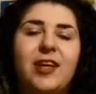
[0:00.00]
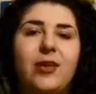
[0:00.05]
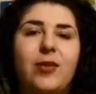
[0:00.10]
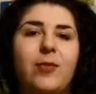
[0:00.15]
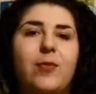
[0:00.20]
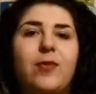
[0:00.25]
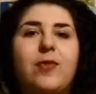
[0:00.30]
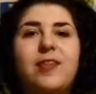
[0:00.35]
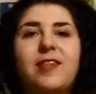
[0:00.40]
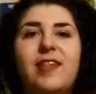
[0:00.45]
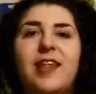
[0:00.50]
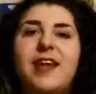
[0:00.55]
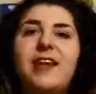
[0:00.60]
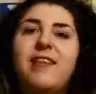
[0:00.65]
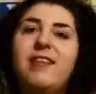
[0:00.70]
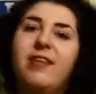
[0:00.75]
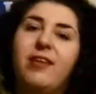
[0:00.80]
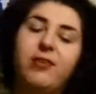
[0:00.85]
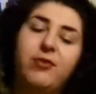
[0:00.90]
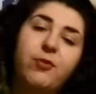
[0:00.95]
always
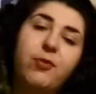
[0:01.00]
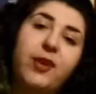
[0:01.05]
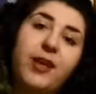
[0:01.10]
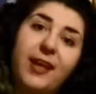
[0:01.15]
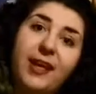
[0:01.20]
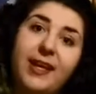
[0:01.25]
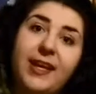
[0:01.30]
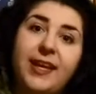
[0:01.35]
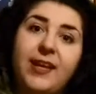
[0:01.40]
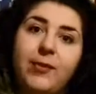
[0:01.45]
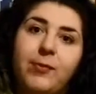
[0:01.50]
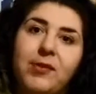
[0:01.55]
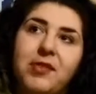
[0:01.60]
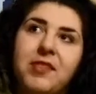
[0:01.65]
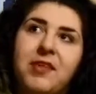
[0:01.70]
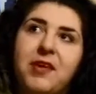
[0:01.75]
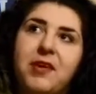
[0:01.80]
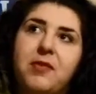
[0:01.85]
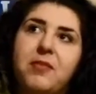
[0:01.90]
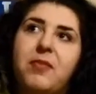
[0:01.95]
takes his ukulele with
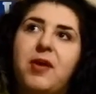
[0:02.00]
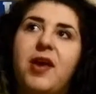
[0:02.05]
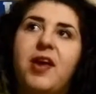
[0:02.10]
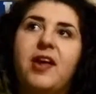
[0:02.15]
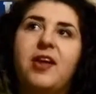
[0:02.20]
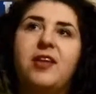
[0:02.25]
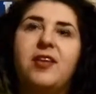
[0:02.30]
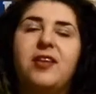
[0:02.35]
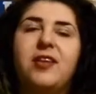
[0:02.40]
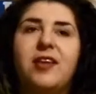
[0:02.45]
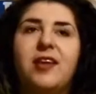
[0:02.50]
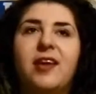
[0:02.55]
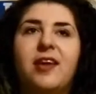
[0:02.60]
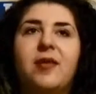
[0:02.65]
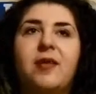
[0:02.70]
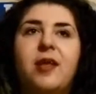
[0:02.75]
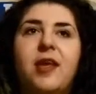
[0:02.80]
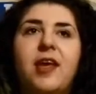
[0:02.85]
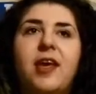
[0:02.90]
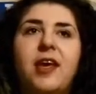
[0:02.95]
him,
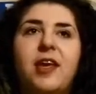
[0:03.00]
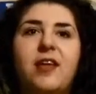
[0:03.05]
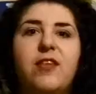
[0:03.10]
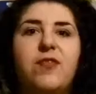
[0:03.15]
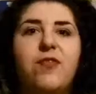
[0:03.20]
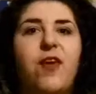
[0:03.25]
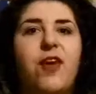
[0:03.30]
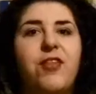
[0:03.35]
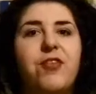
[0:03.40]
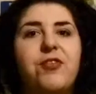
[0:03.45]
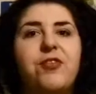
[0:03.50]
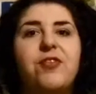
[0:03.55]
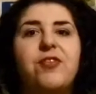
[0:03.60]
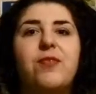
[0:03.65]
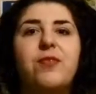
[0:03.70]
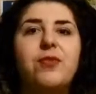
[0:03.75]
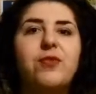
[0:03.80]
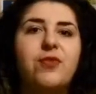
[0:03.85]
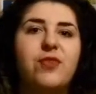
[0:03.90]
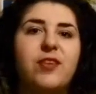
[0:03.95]
and his father is a
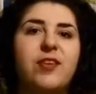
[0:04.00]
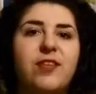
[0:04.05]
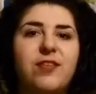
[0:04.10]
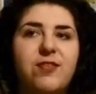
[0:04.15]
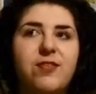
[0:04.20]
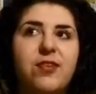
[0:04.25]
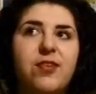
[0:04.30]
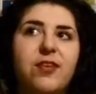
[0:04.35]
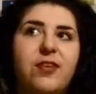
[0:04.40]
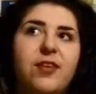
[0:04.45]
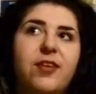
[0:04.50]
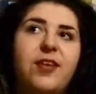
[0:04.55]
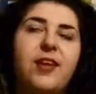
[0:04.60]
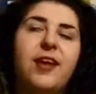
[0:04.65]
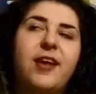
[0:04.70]
musician,